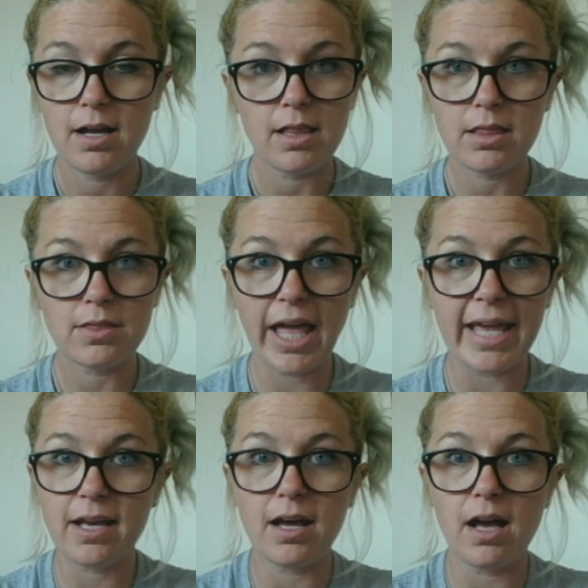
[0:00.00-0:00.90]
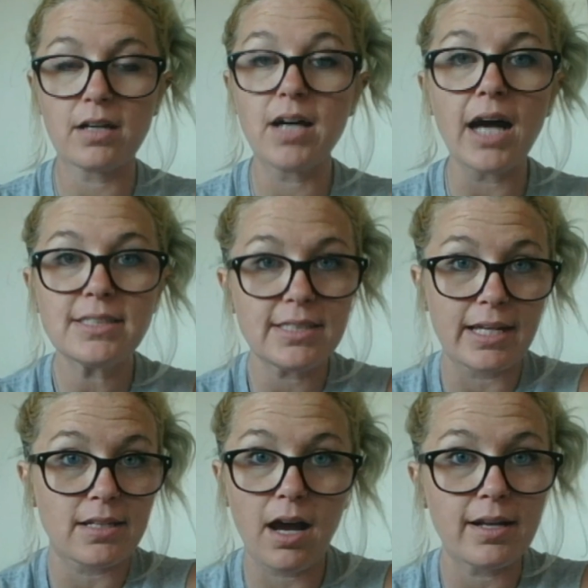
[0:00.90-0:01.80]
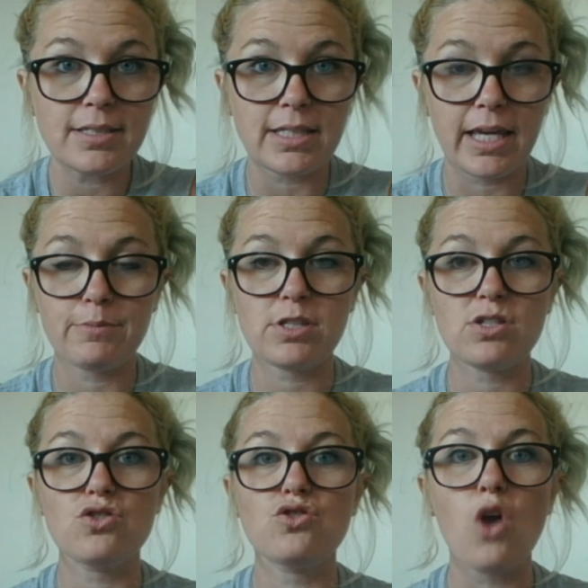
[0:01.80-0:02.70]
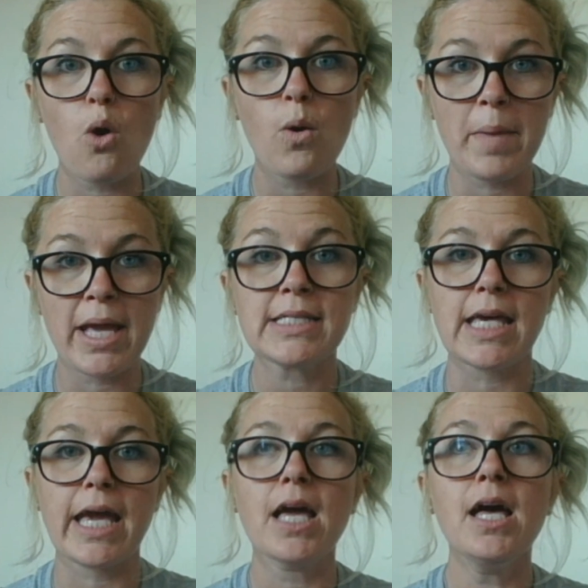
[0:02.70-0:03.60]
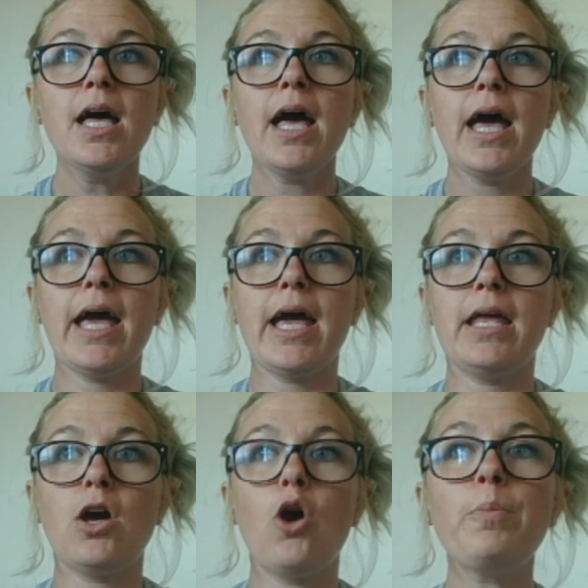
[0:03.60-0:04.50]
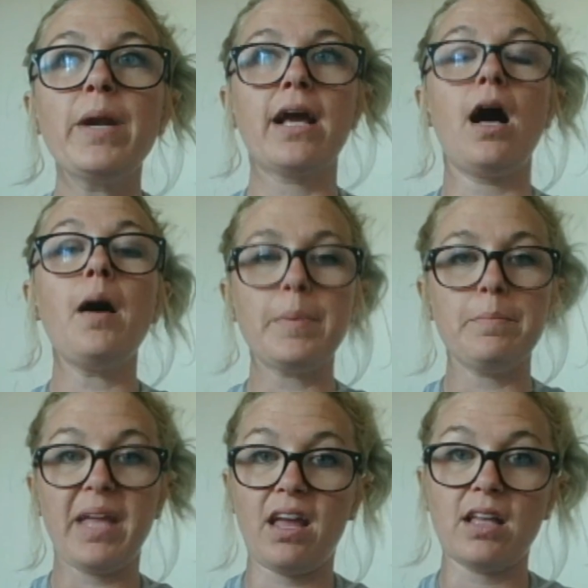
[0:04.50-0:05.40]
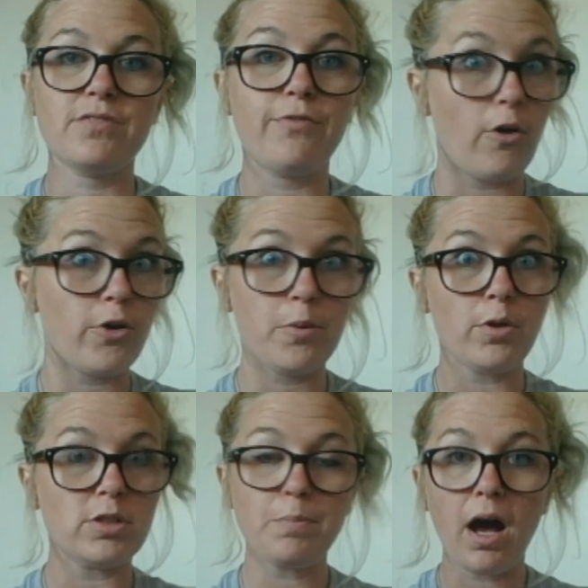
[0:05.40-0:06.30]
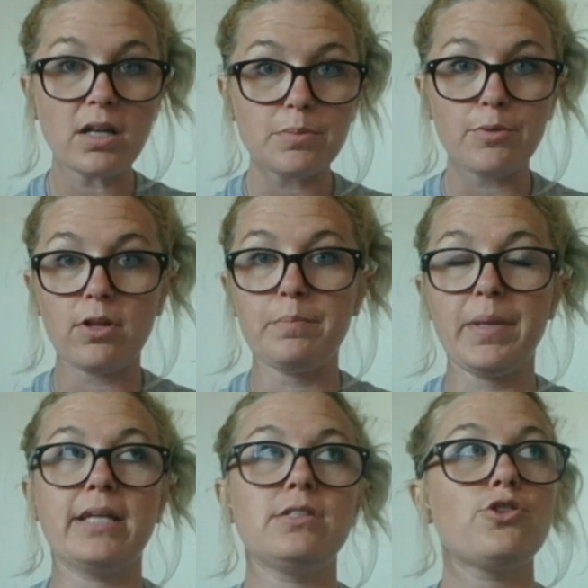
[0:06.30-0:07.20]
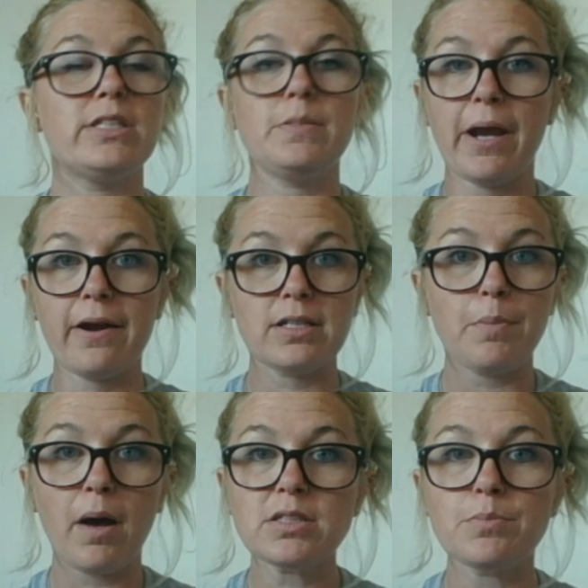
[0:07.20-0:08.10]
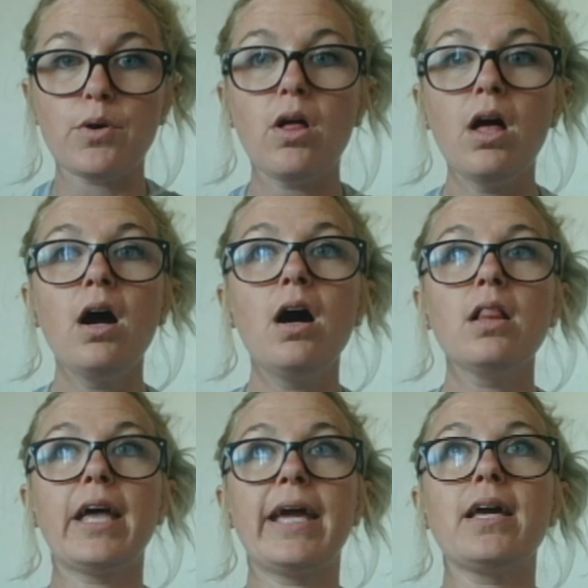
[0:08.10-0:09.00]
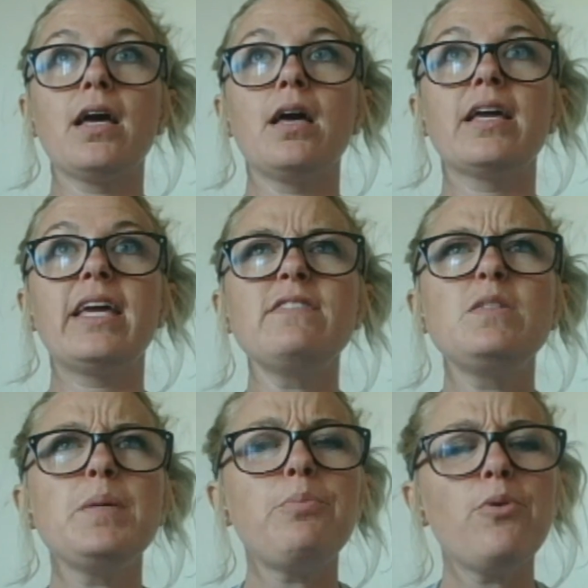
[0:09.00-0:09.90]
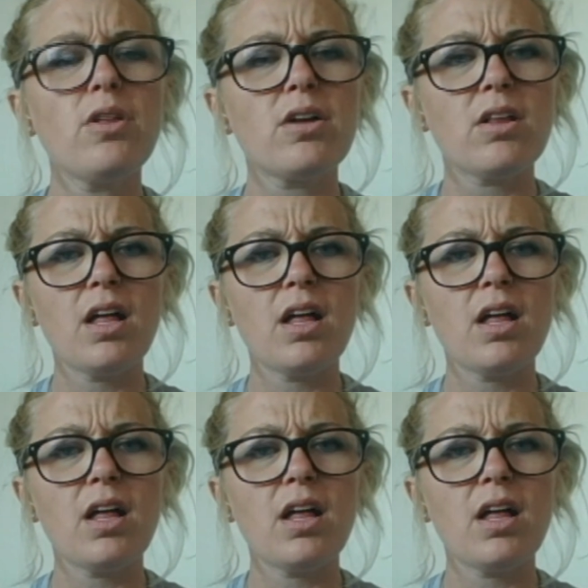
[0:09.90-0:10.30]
like a godsend, honestly. It was so amazing. And opening up and being as vulnerable as possible and being as transparent as possible, like, gives people a